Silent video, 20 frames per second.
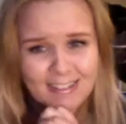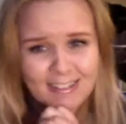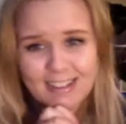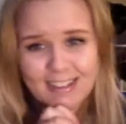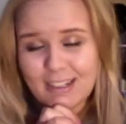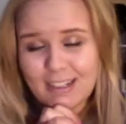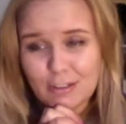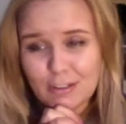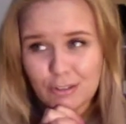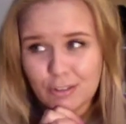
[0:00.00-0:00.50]

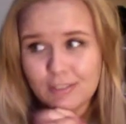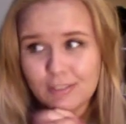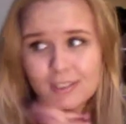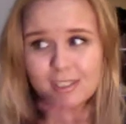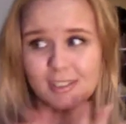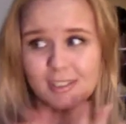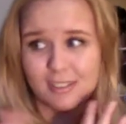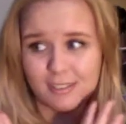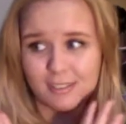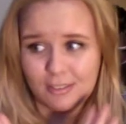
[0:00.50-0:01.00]
it'll
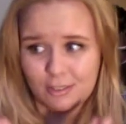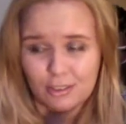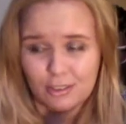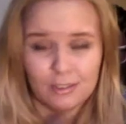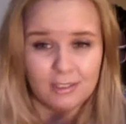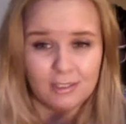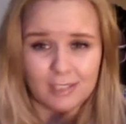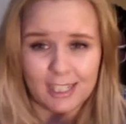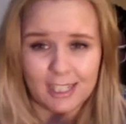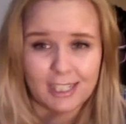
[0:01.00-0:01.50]

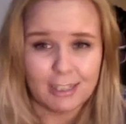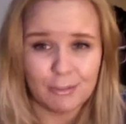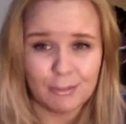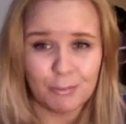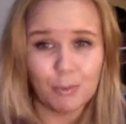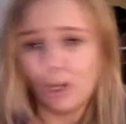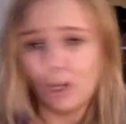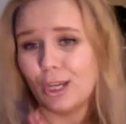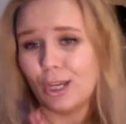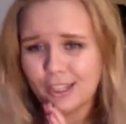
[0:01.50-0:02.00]

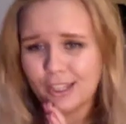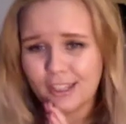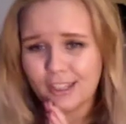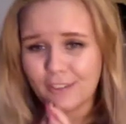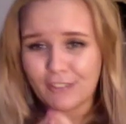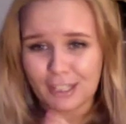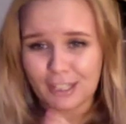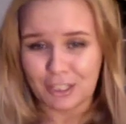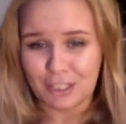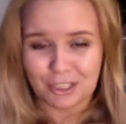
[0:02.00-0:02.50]
work
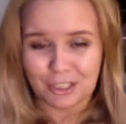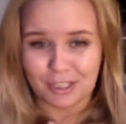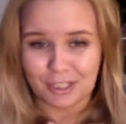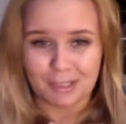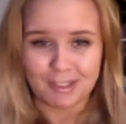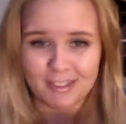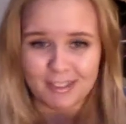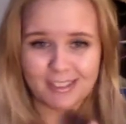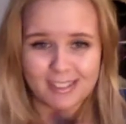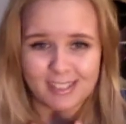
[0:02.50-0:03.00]
eventually,
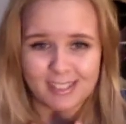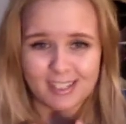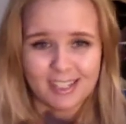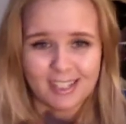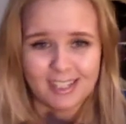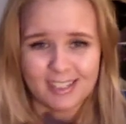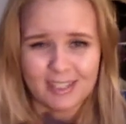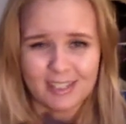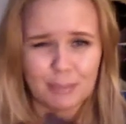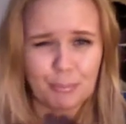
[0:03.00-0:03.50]
because
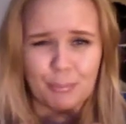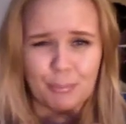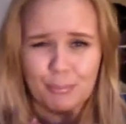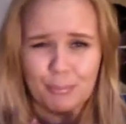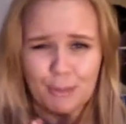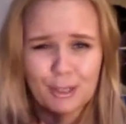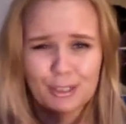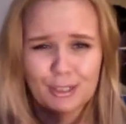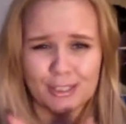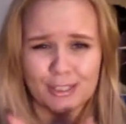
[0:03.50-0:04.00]
the
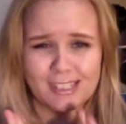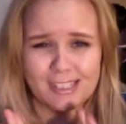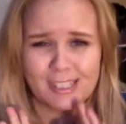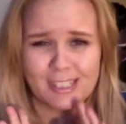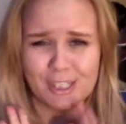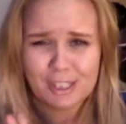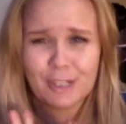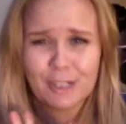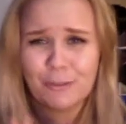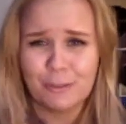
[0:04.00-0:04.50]
product is
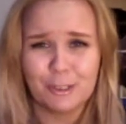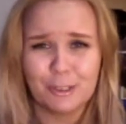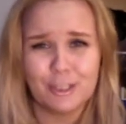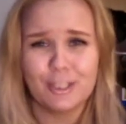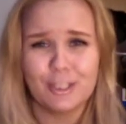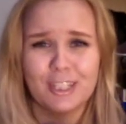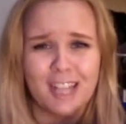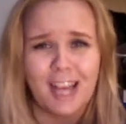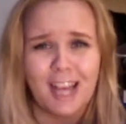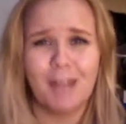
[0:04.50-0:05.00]
so
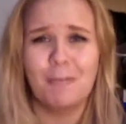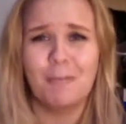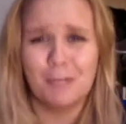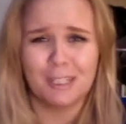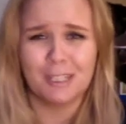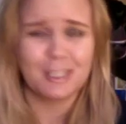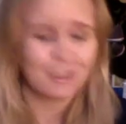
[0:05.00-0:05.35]
good that I want it to